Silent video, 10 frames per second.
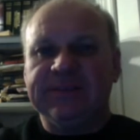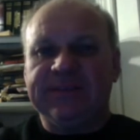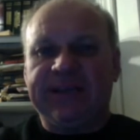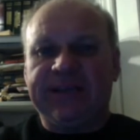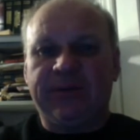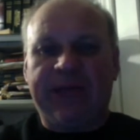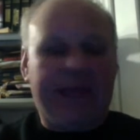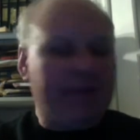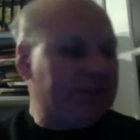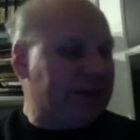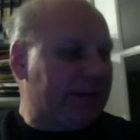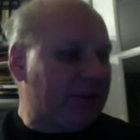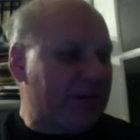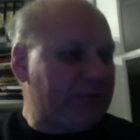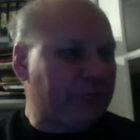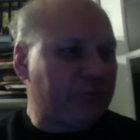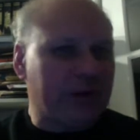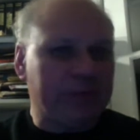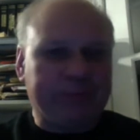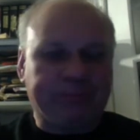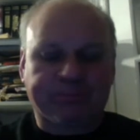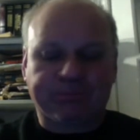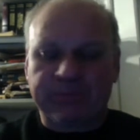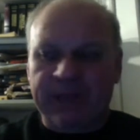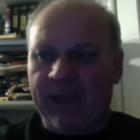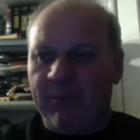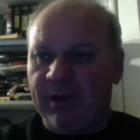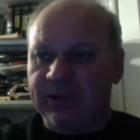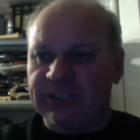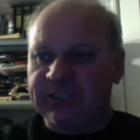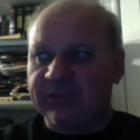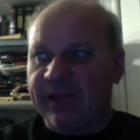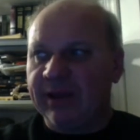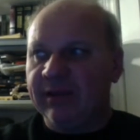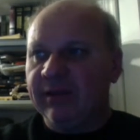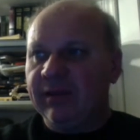And I don't have it in front of me. I apologize for that.